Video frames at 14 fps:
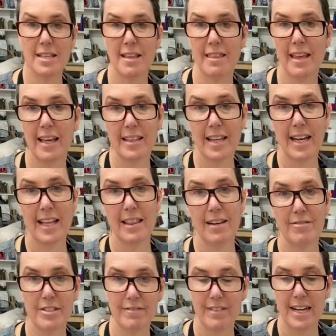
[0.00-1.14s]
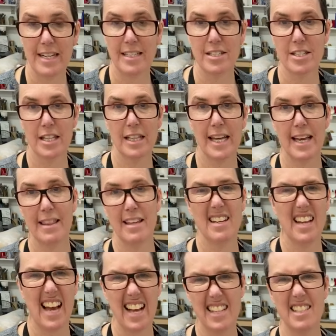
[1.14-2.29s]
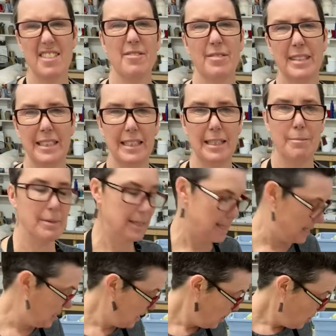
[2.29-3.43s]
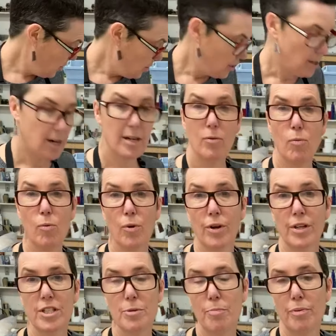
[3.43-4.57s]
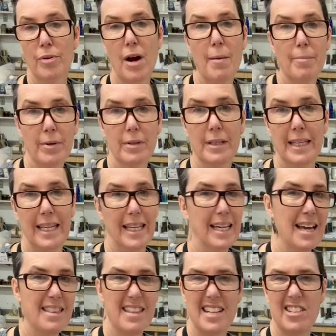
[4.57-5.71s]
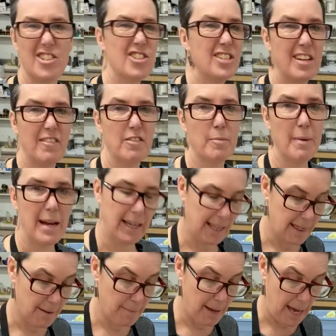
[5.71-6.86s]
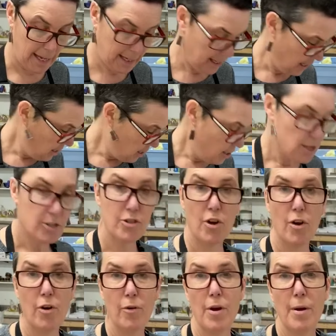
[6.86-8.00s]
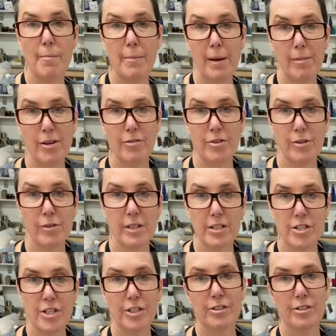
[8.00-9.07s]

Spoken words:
the thing that I love to find, is clay that hasn't really been kind of worked properly and then stuffed back in the bag. So maybe you do this to